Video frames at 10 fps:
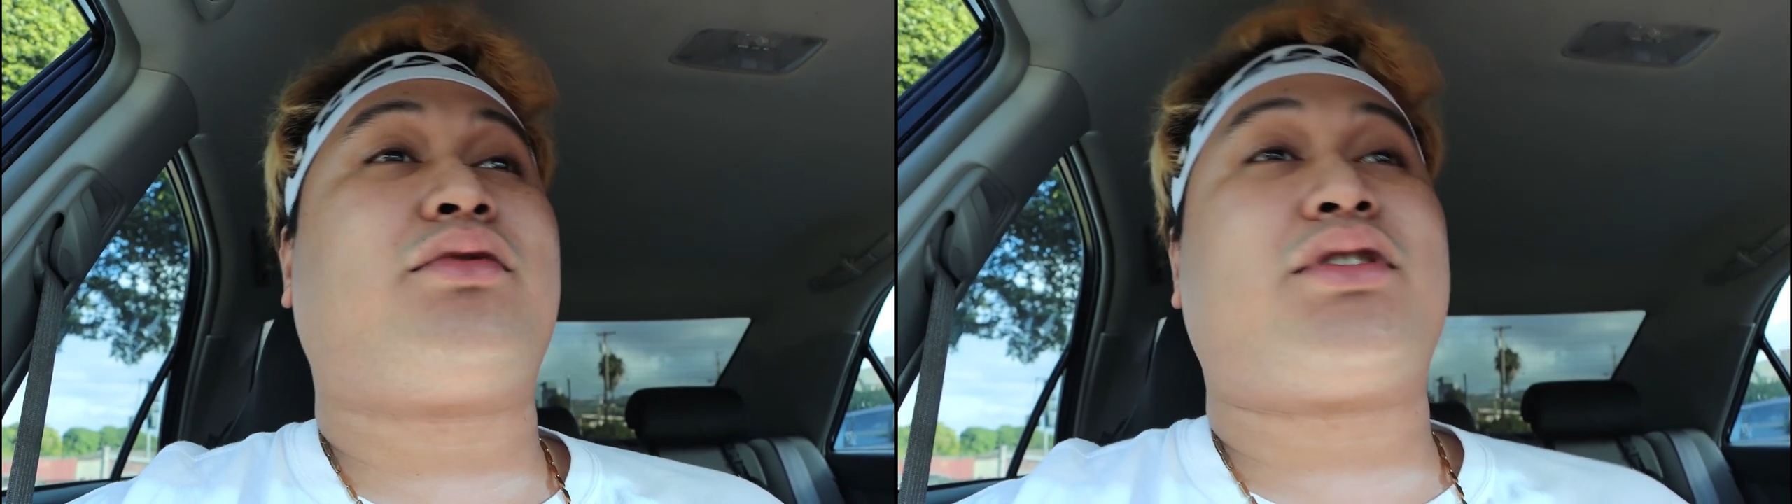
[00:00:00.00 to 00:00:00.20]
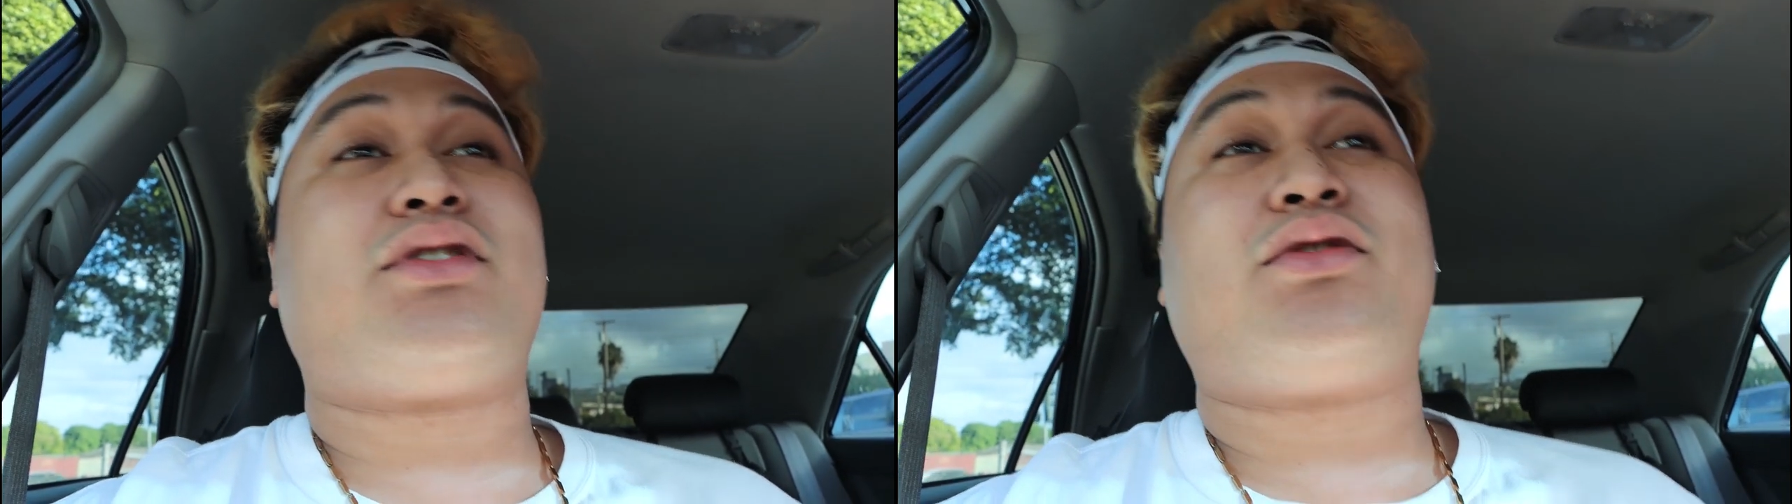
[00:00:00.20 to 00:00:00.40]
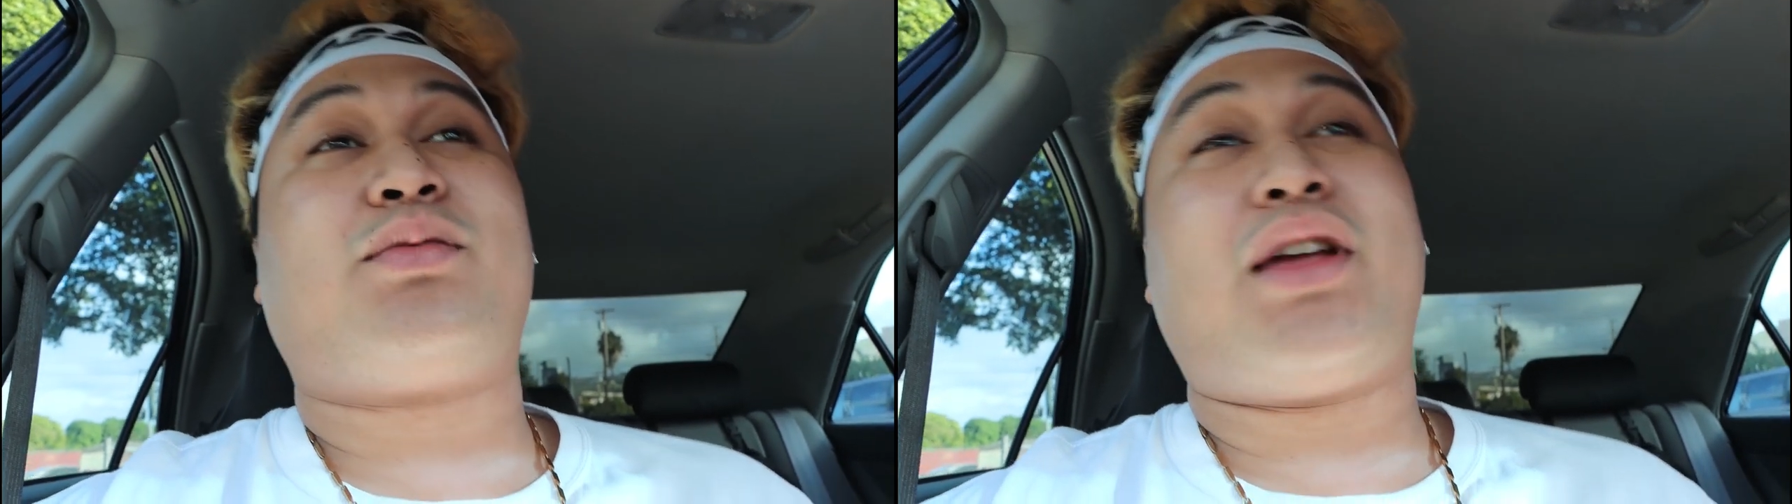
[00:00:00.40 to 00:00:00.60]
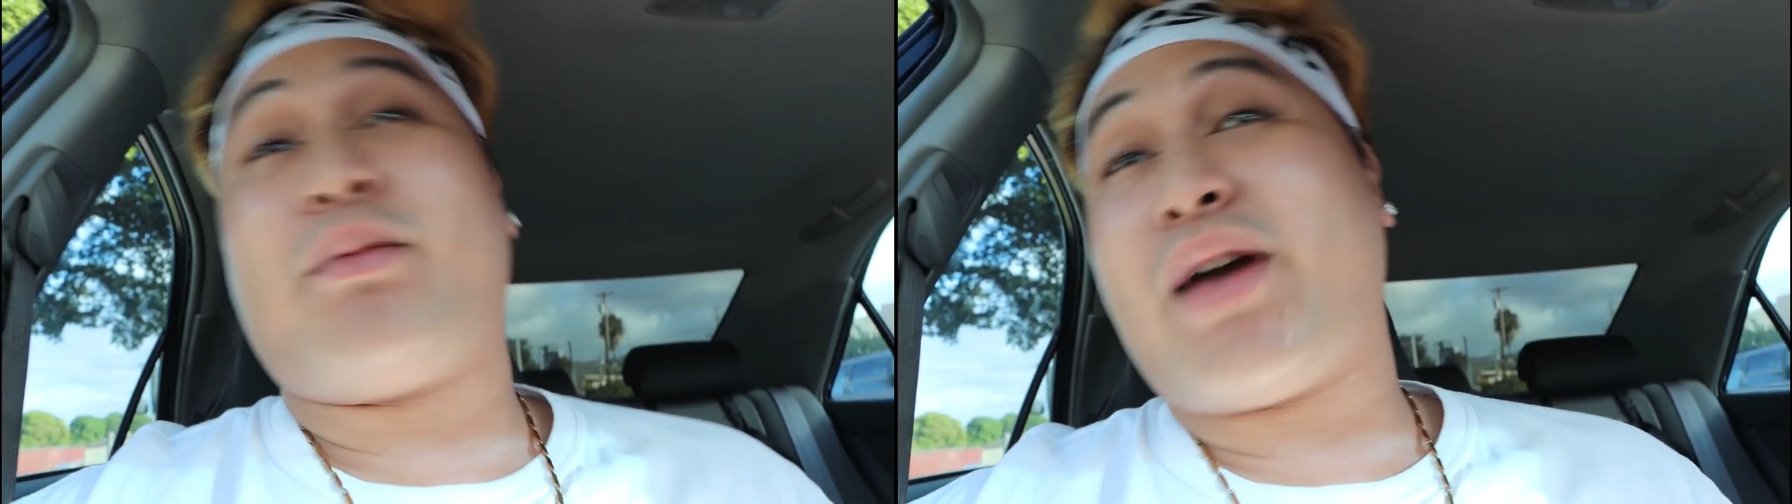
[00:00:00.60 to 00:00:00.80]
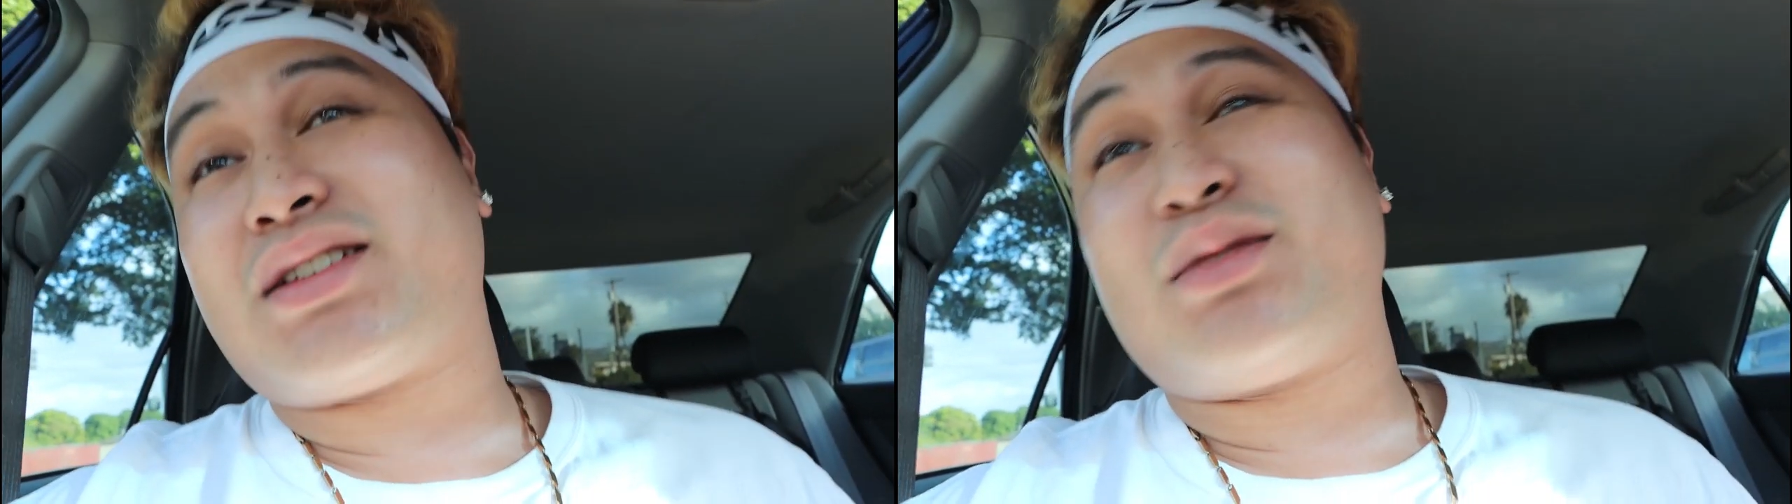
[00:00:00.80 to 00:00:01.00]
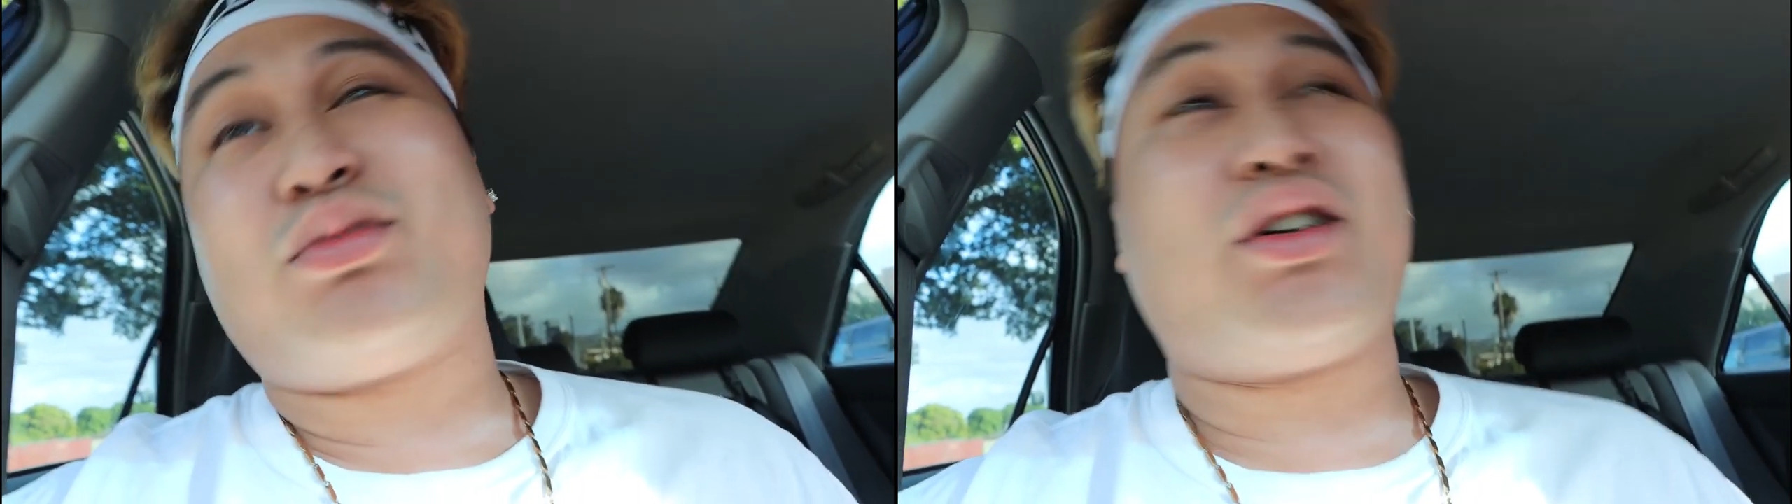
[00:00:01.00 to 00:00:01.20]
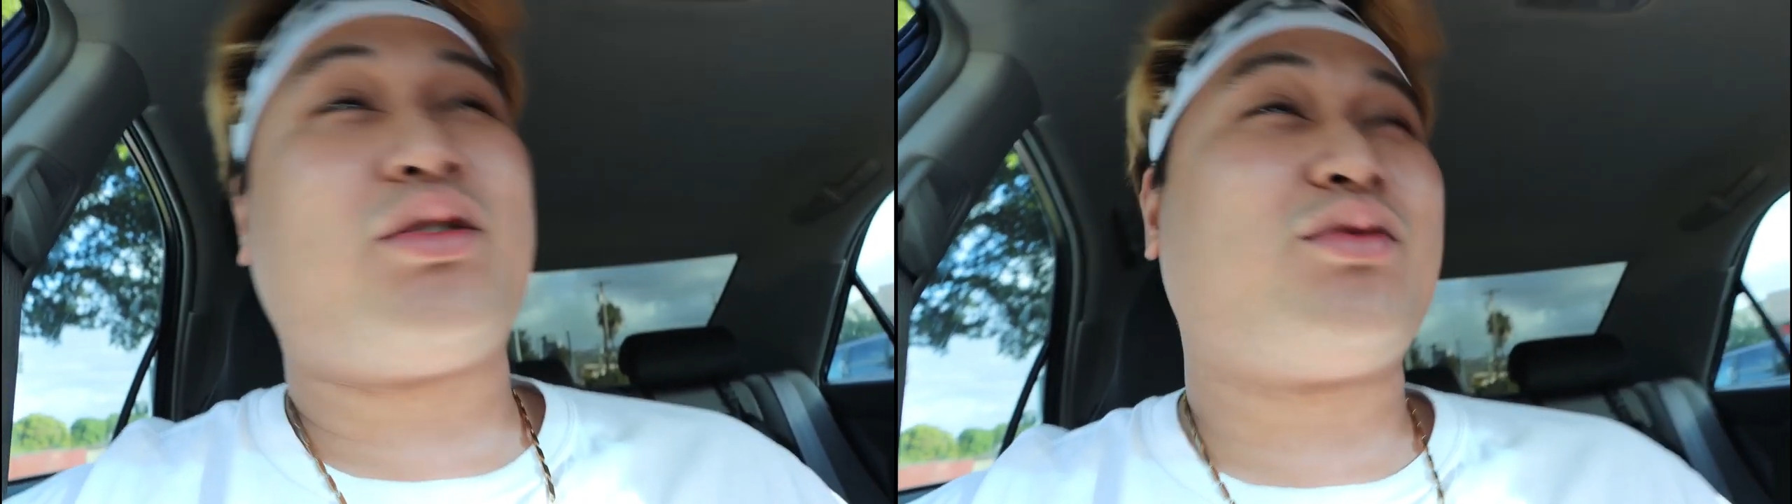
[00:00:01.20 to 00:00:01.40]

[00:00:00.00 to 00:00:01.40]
cause you was playing basketball,